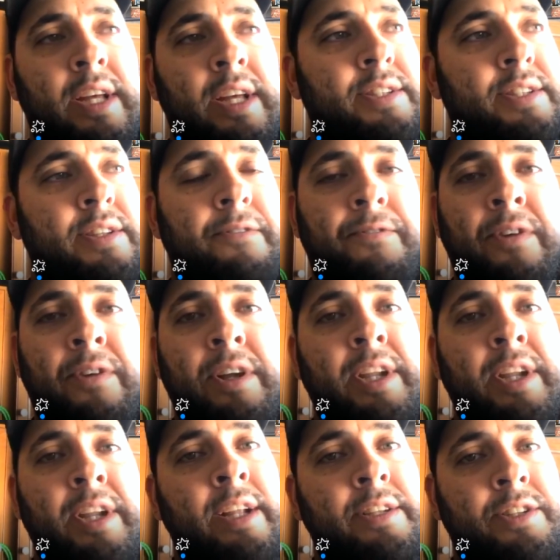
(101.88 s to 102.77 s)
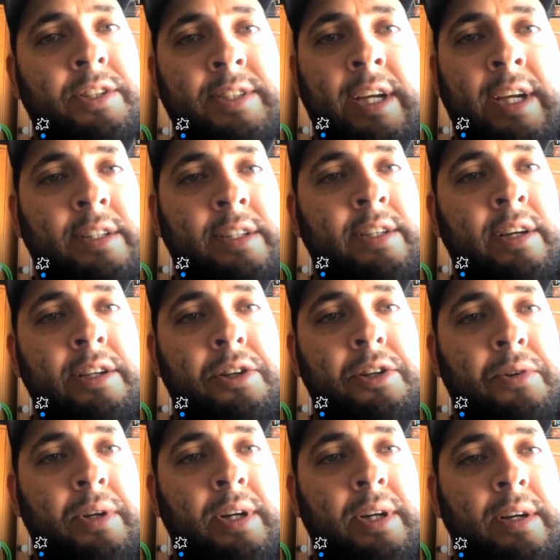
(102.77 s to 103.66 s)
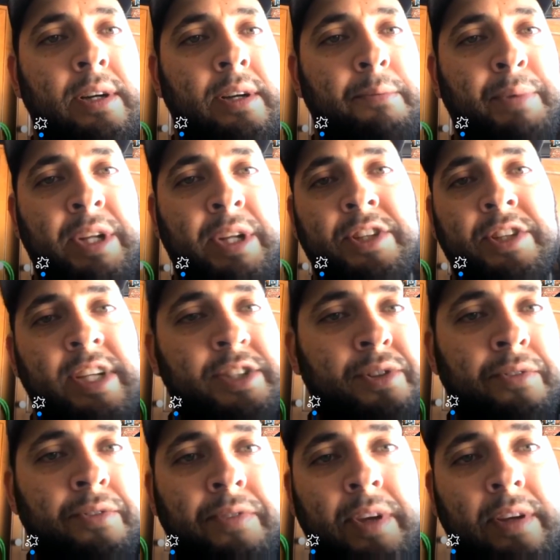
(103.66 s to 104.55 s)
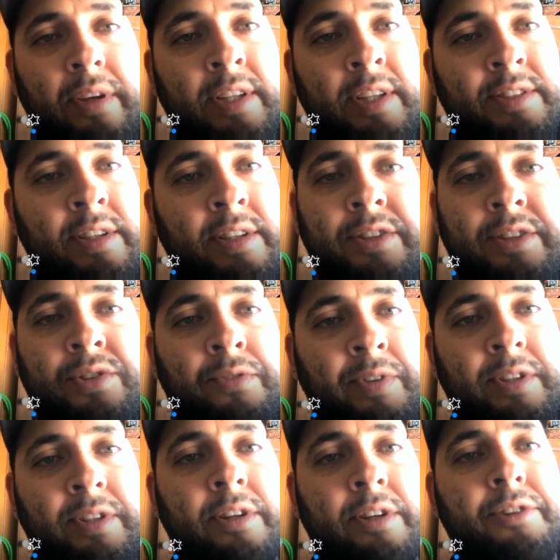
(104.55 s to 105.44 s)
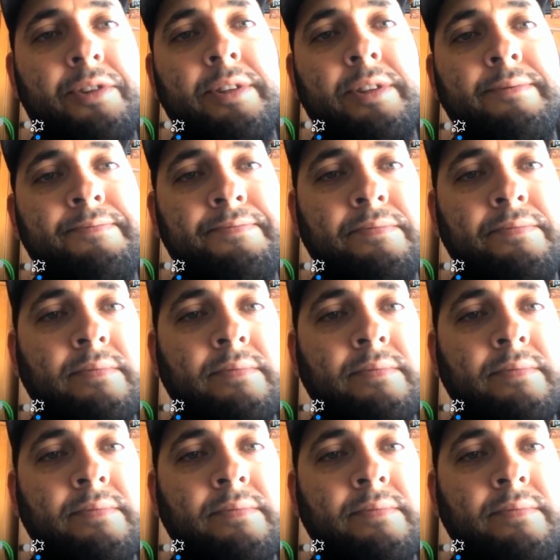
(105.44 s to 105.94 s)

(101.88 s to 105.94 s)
It's the front end just like a Tundra, but it's an SUV. It's an SUV Tundra.